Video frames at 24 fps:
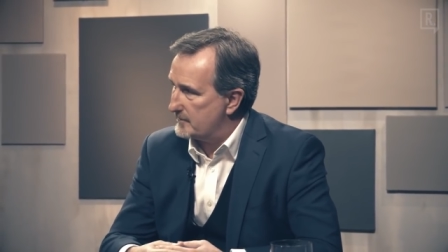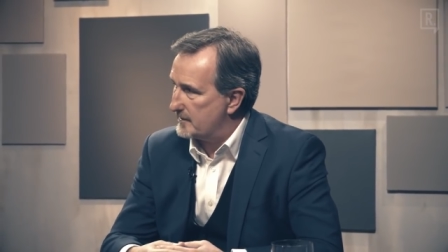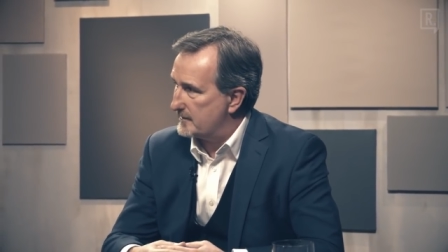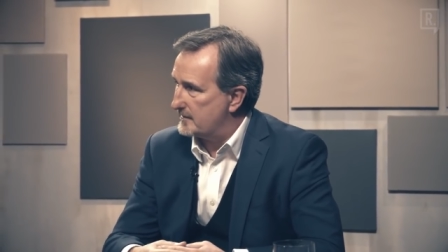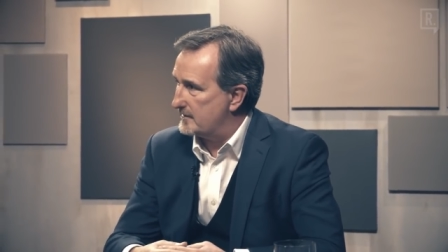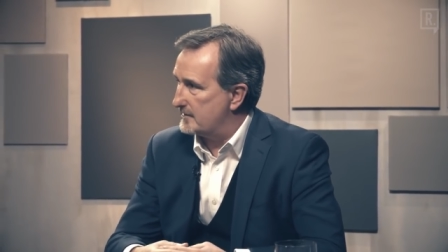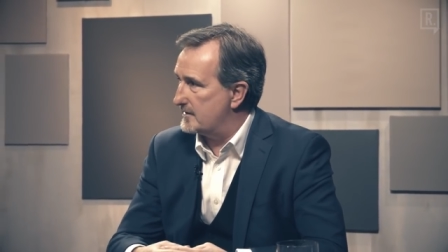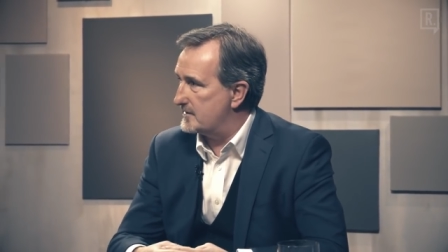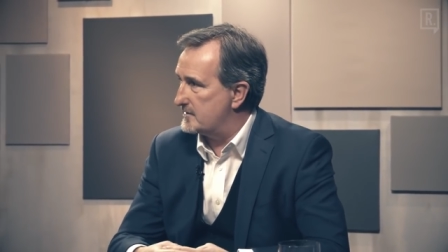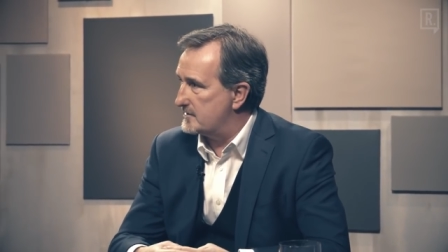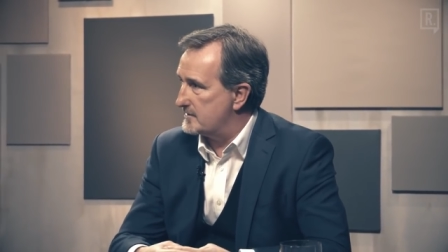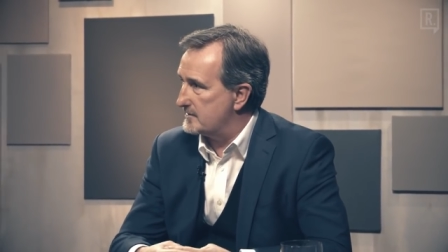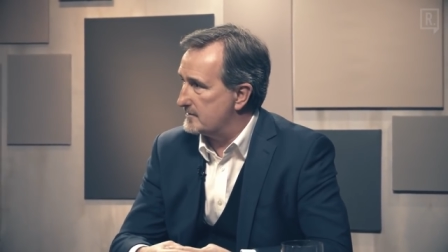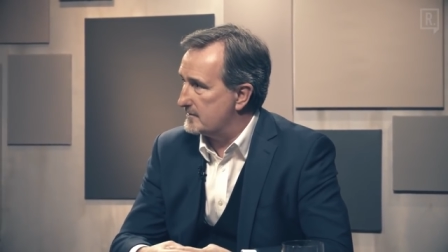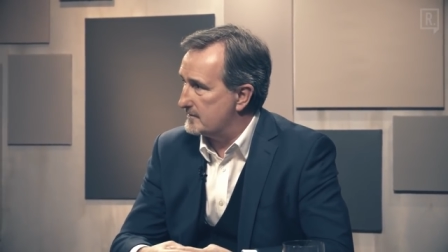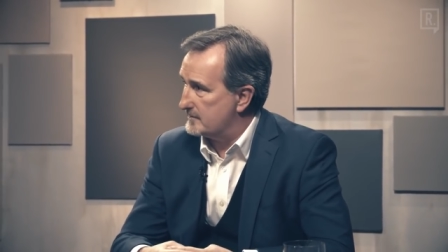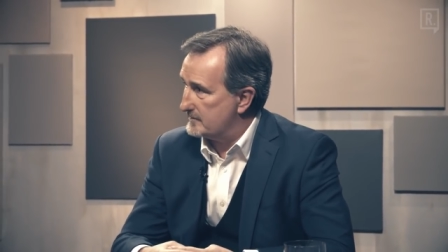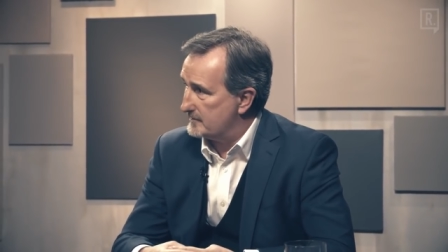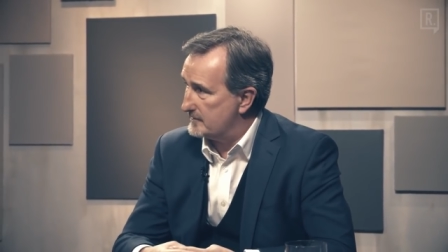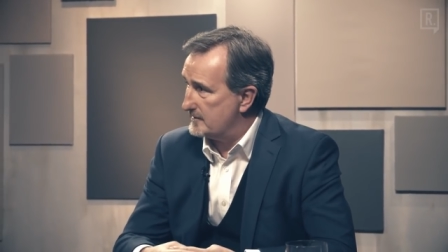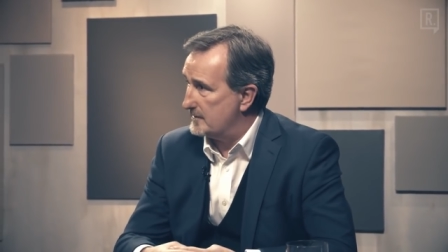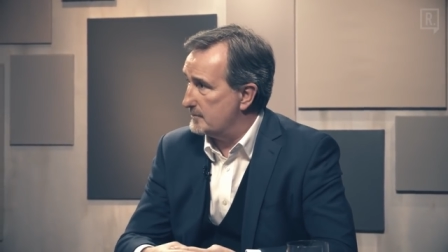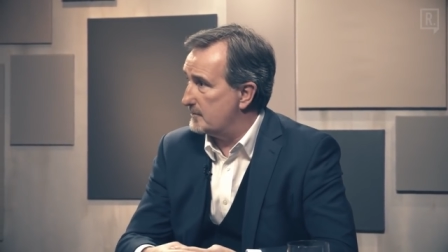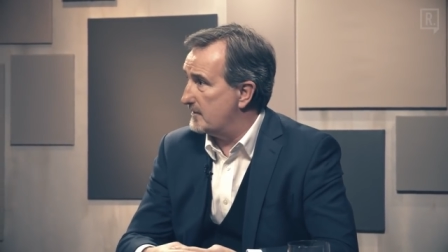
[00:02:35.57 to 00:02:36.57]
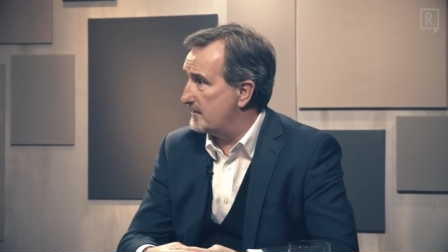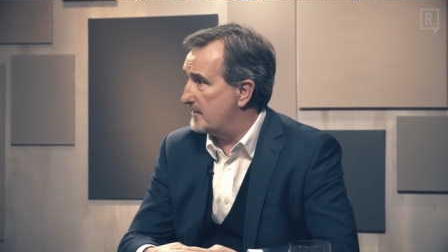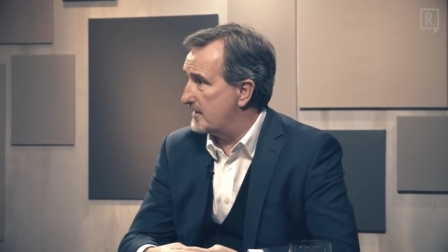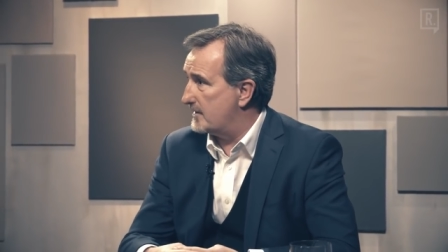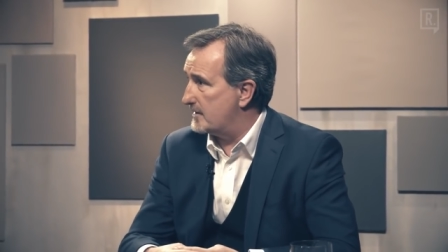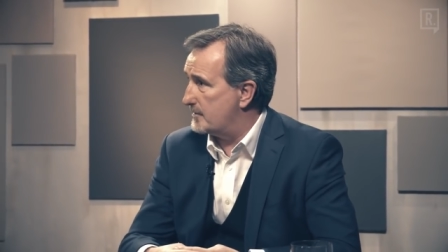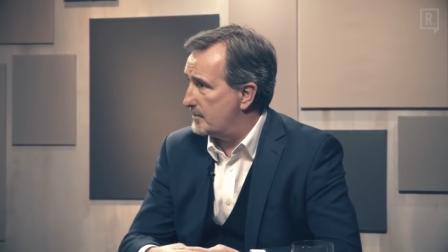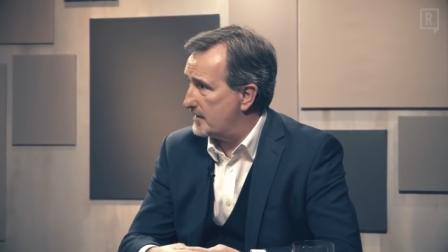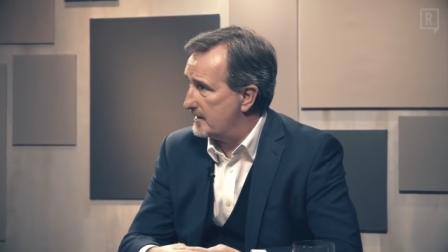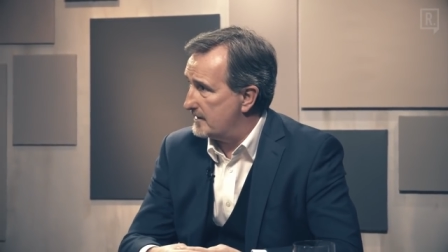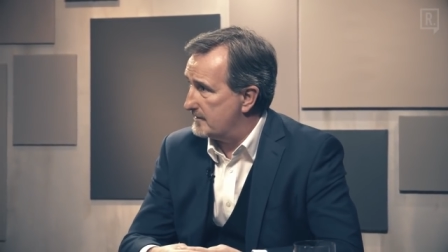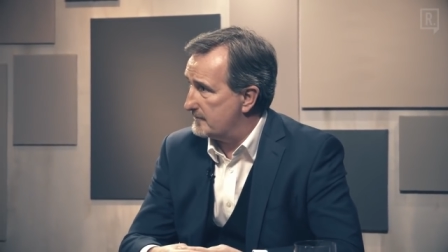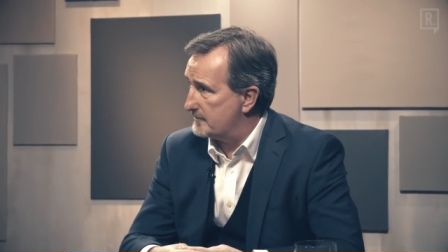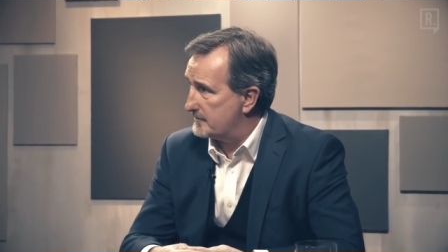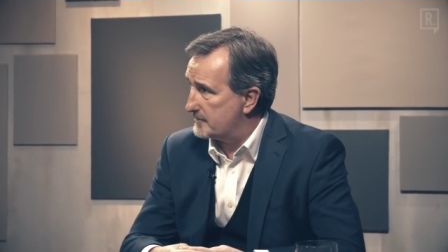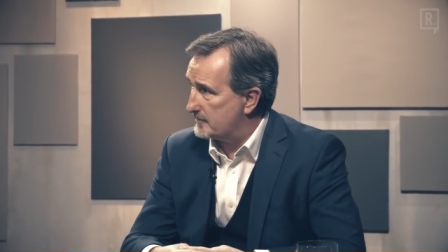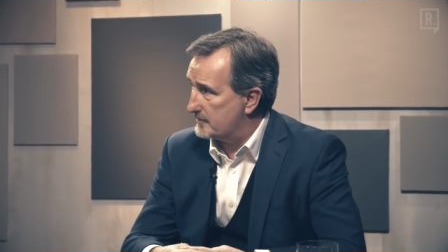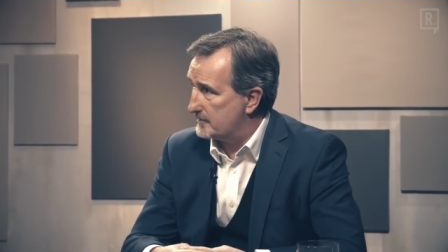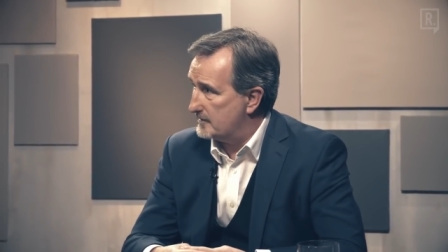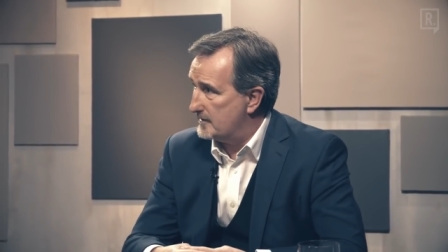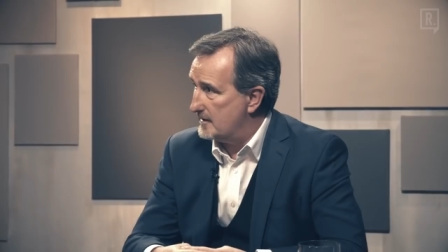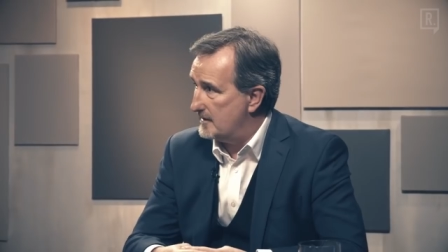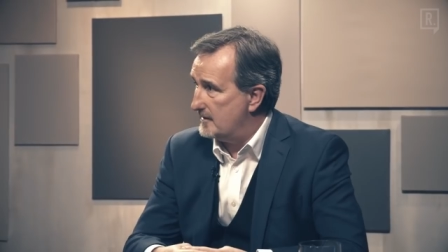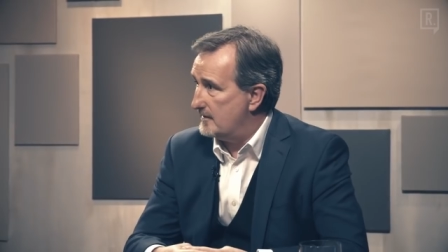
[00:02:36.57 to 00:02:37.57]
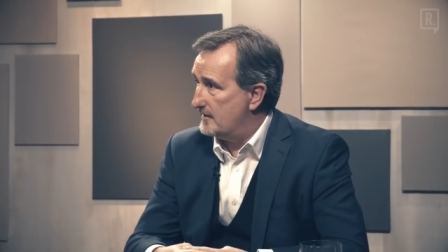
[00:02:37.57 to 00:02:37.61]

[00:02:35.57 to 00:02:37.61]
regulation can be very painful,